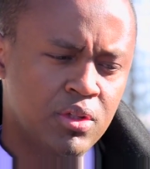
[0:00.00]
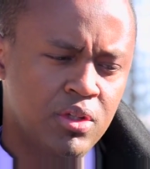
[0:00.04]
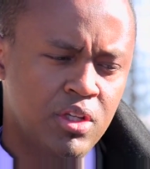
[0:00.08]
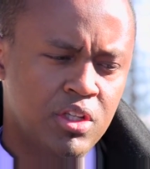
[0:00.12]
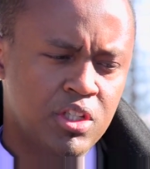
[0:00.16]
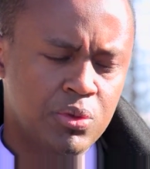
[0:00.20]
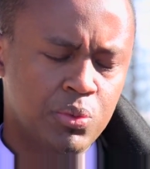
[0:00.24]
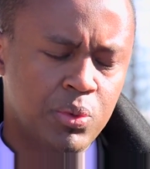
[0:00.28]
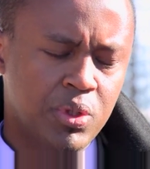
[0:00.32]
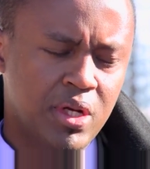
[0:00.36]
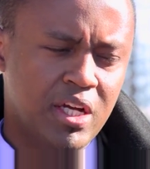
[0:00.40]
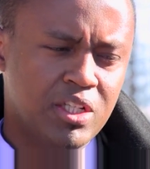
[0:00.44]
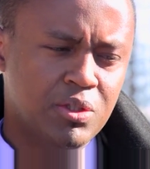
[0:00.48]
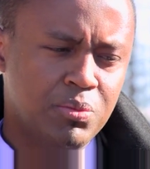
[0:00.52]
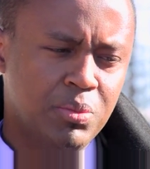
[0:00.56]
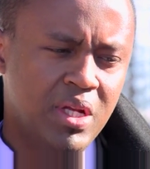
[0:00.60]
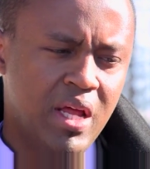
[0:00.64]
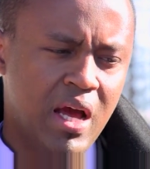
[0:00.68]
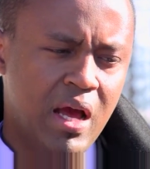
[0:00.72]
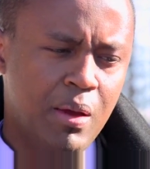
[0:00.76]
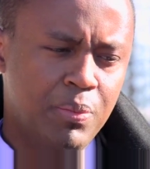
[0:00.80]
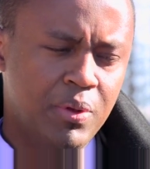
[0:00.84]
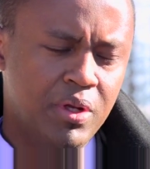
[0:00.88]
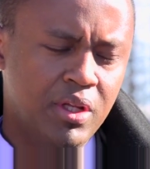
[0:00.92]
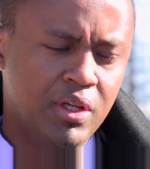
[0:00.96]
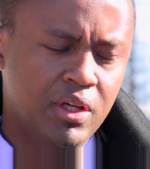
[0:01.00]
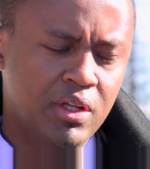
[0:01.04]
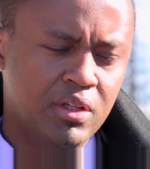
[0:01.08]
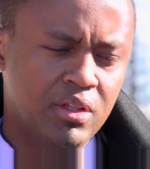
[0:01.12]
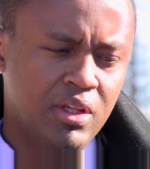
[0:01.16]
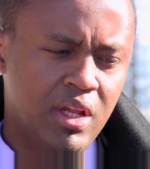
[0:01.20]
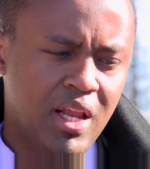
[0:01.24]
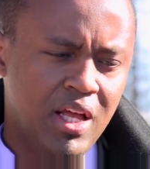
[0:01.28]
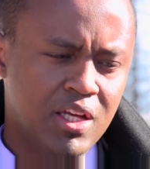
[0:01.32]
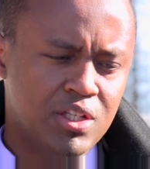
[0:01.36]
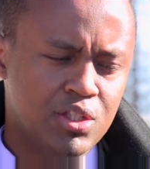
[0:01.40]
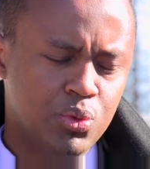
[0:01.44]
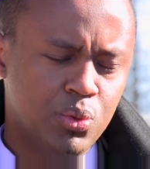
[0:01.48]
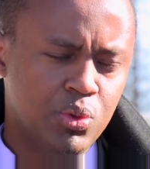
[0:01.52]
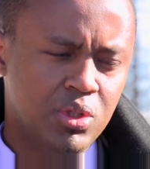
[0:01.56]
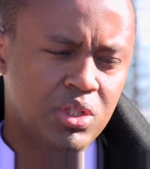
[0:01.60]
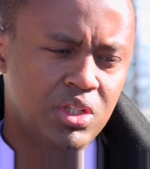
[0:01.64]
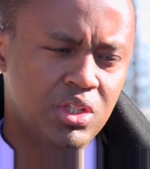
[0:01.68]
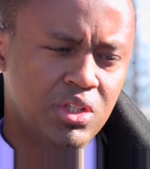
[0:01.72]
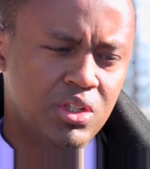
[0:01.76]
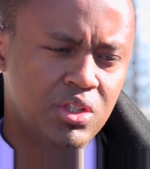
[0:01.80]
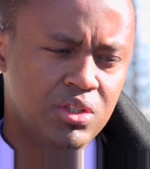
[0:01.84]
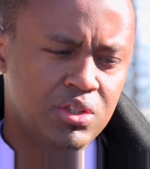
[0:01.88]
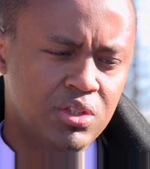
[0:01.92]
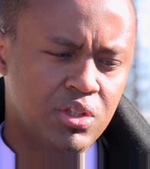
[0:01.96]
This is what has been happening in the last
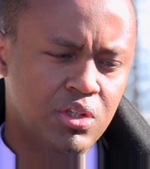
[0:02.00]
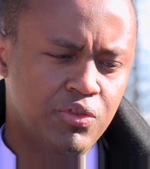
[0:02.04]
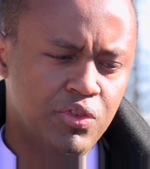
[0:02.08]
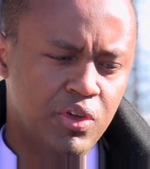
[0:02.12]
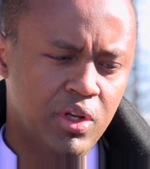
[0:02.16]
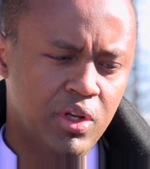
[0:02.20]
20 years in